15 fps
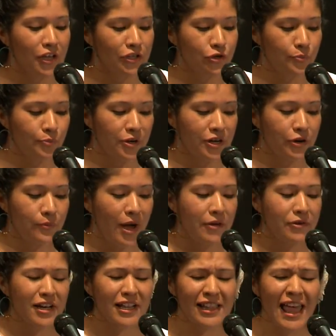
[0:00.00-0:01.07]
Don't bring
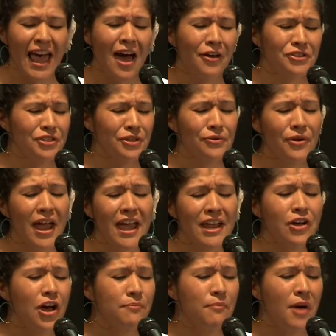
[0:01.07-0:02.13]
around a cloud to
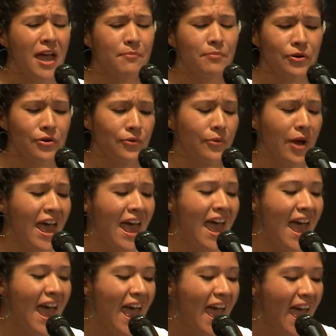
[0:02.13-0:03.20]
rain on my
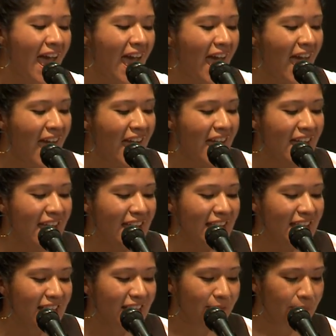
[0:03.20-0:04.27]

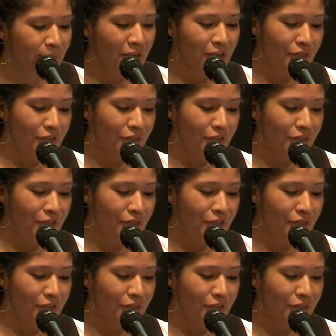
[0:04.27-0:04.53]
parade.